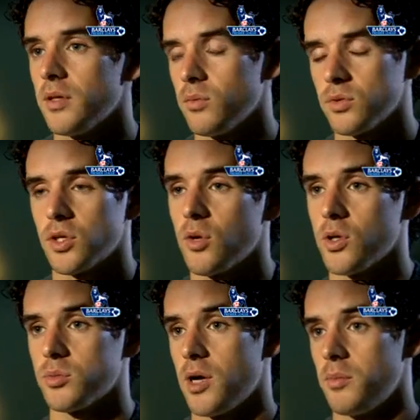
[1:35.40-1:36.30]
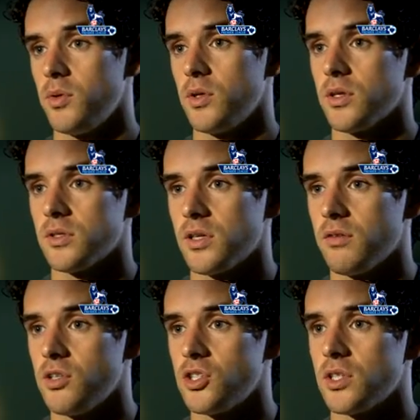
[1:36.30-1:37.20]
England was going to watch Bayern Munich on
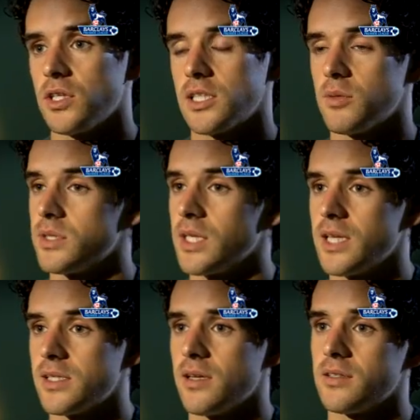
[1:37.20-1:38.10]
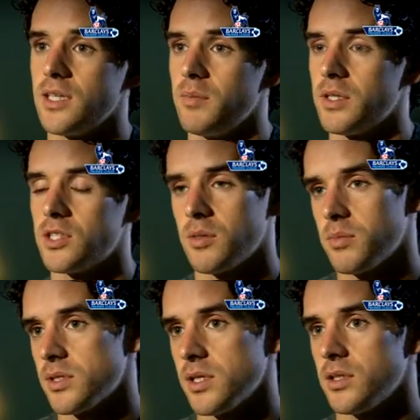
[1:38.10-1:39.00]
television unless it was against their team in the
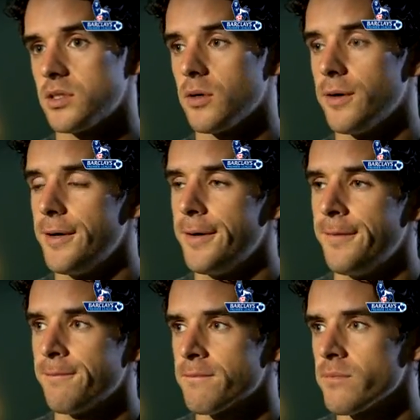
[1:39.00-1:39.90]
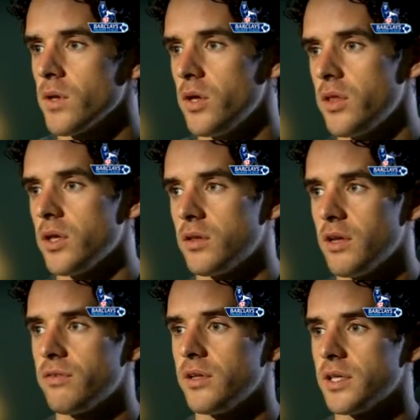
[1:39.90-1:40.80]
Champions League. So I think
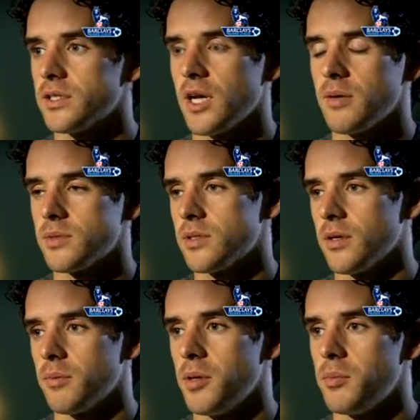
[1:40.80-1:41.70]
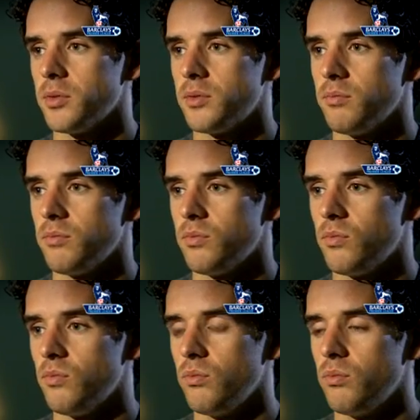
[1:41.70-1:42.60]
definitely at times people
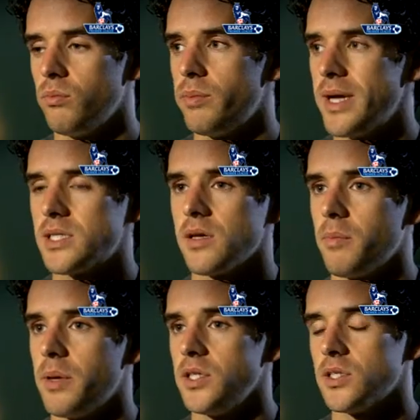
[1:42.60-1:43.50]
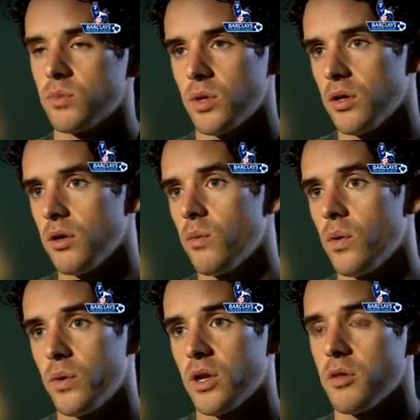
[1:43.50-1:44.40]
base their opinions on
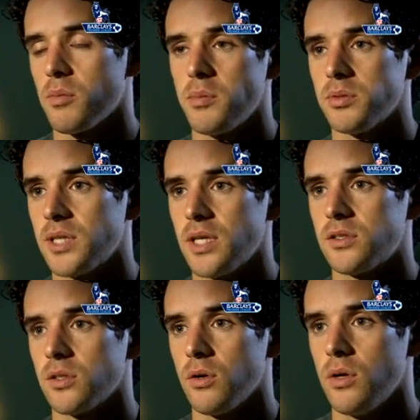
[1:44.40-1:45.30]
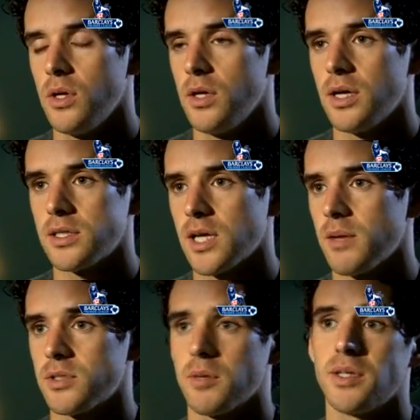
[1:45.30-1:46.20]
what other people said. So at
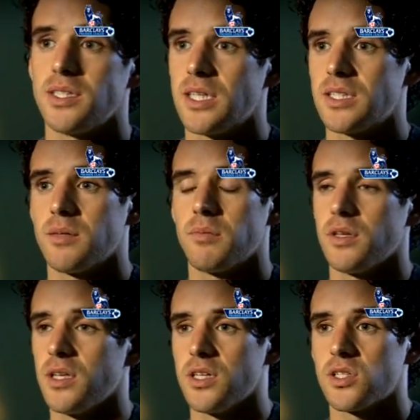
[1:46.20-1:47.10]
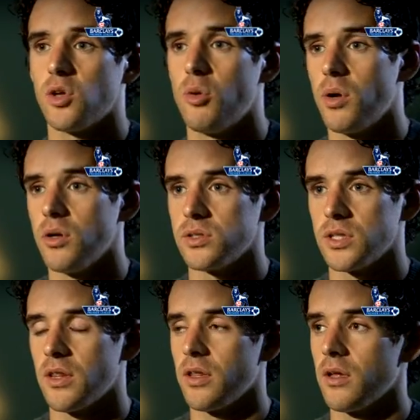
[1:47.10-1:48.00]
times somebody says something and it snowballs,
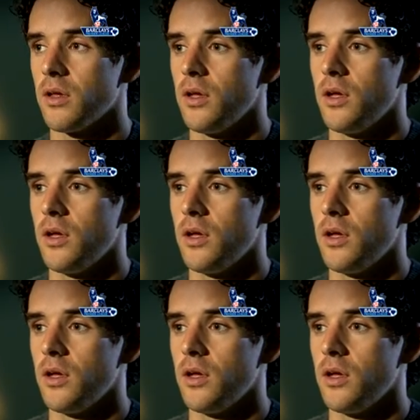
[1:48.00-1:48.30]
and I think